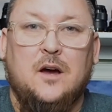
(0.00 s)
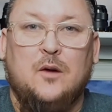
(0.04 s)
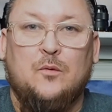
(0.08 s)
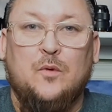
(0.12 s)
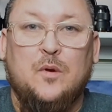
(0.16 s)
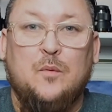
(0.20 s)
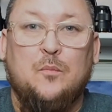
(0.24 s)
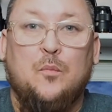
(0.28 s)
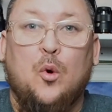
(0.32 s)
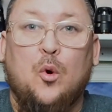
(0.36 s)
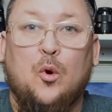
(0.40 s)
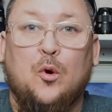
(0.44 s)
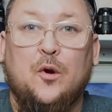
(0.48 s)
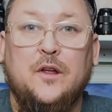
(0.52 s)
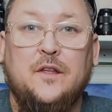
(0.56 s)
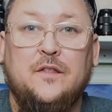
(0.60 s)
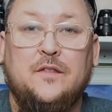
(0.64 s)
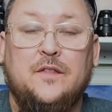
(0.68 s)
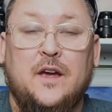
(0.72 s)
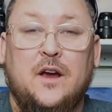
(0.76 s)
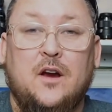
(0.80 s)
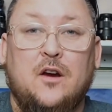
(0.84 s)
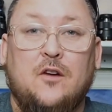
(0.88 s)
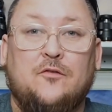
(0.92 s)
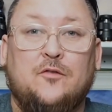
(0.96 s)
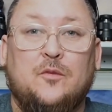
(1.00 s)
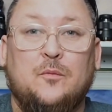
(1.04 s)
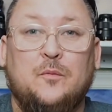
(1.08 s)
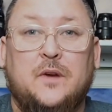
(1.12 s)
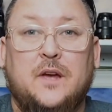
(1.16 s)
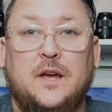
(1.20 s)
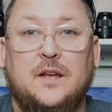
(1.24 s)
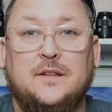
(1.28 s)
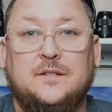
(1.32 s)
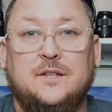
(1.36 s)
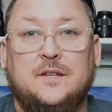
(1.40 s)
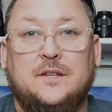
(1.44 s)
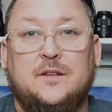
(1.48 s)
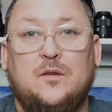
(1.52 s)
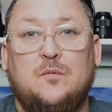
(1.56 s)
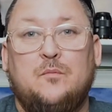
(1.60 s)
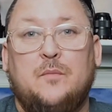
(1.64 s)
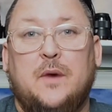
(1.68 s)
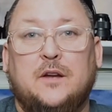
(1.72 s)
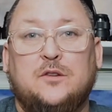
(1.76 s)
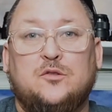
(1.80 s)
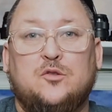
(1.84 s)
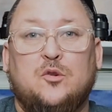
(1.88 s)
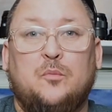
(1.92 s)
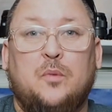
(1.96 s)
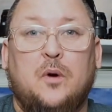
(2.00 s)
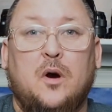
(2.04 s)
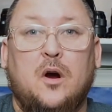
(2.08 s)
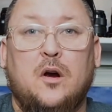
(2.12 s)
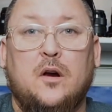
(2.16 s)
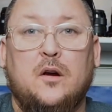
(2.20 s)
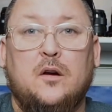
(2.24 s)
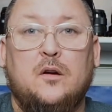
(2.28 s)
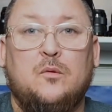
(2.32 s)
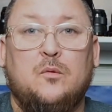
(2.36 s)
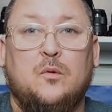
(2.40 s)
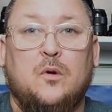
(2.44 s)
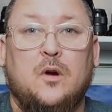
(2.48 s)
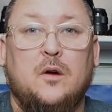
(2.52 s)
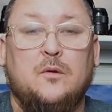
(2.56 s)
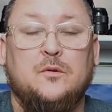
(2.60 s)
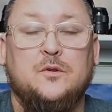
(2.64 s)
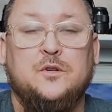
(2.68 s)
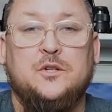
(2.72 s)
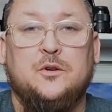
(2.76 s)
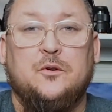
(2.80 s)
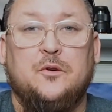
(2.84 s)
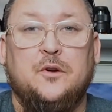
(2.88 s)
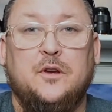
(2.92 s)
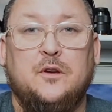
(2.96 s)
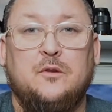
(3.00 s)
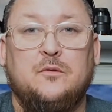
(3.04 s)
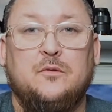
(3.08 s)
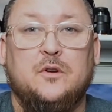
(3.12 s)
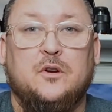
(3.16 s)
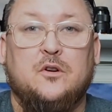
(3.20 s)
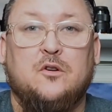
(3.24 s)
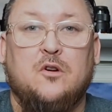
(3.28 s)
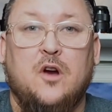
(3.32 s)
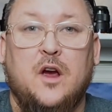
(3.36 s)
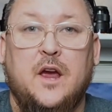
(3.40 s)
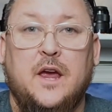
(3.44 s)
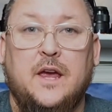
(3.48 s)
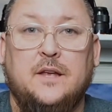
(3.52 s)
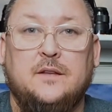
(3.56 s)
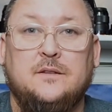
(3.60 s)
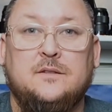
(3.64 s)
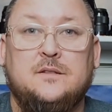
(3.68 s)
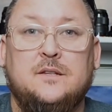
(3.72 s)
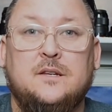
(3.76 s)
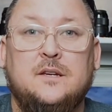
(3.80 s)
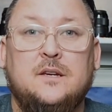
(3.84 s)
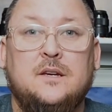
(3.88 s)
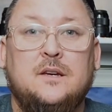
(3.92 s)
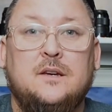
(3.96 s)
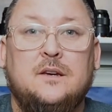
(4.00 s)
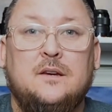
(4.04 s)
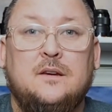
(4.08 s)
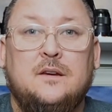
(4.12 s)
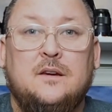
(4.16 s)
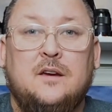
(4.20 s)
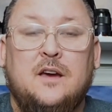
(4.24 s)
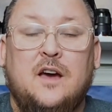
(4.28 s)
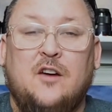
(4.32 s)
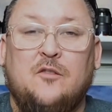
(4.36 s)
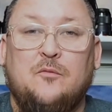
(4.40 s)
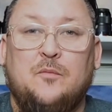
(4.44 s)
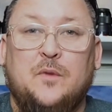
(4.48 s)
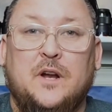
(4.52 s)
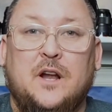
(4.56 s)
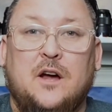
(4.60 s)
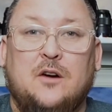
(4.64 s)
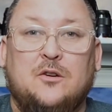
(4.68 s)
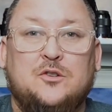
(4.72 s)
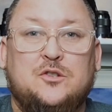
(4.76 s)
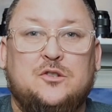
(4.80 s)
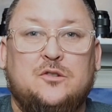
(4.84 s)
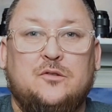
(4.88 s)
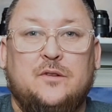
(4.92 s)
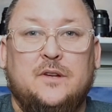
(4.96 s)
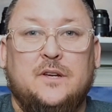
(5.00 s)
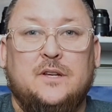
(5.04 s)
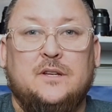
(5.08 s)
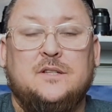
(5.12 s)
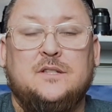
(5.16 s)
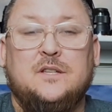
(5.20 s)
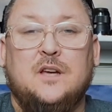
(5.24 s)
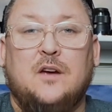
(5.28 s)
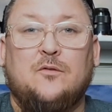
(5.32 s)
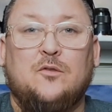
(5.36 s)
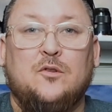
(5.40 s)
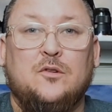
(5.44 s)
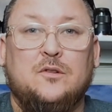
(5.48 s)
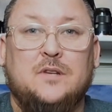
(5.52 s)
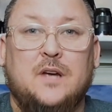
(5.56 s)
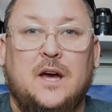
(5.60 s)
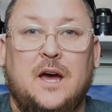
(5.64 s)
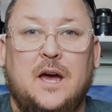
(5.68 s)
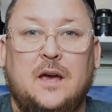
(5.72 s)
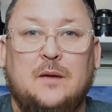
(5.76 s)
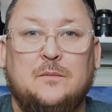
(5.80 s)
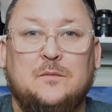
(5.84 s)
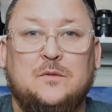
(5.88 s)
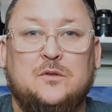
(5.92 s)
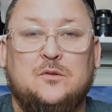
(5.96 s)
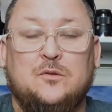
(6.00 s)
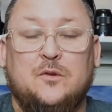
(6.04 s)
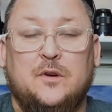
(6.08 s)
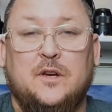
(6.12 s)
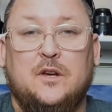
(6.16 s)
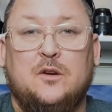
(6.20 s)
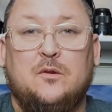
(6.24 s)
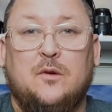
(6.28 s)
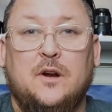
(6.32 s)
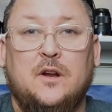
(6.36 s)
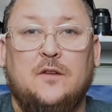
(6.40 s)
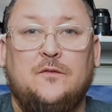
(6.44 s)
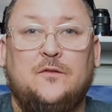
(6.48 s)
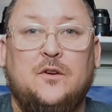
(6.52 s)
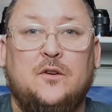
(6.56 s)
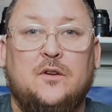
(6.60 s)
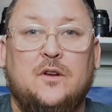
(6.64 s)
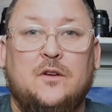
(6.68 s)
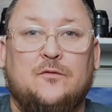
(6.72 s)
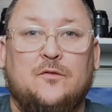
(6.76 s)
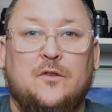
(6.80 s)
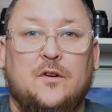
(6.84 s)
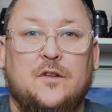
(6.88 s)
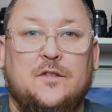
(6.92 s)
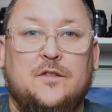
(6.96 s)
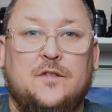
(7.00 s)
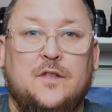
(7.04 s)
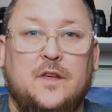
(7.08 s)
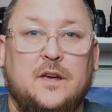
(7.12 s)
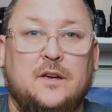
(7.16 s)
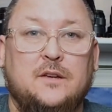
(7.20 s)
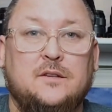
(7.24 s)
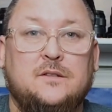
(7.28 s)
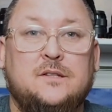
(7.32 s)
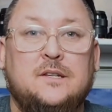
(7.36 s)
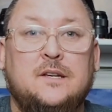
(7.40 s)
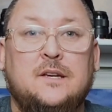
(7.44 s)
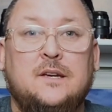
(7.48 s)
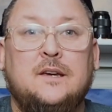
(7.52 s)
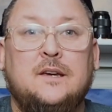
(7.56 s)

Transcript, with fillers: reporting there from Kensington Metro Park where I was showing you the cranes. I've been out shooting several times, doing quite a few different things.